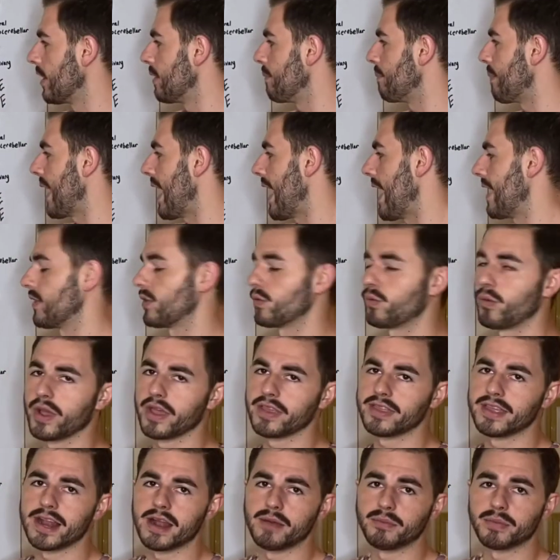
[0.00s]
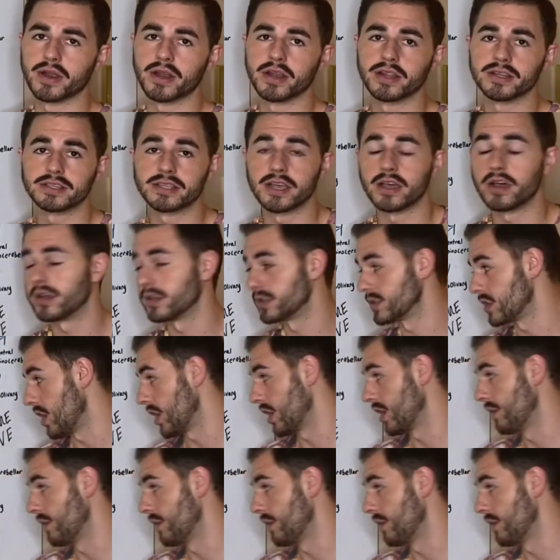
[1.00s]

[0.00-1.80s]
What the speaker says: pathway that I'm going to talk